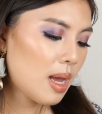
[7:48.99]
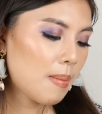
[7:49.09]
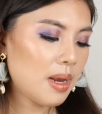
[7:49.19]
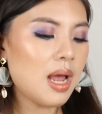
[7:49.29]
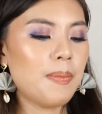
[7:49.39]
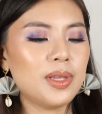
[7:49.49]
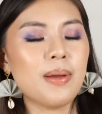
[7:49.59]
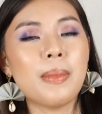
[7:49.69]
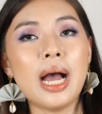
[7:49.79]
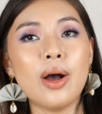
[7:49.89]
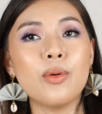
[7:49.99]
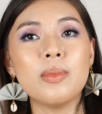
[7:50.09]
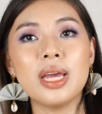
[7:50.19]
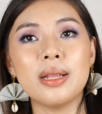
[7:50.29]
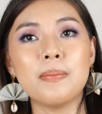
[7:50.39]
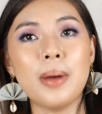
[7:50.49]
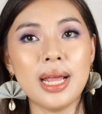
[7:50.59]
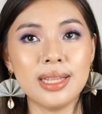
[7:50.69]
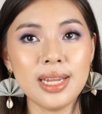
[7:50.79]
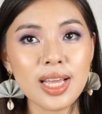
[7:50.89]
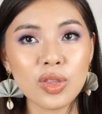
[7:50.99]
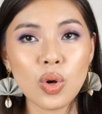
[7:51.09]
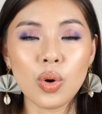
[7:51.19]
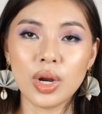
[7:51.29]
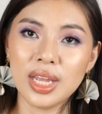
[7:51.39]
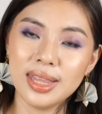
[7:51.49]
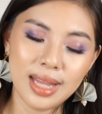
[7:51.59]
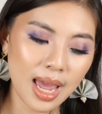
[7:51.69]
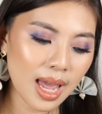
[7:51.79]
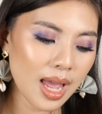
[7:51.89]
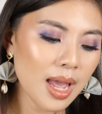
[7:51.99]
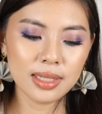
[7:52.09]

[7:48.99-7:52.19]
malapit na ba ako ma-hit pan dito or hindi.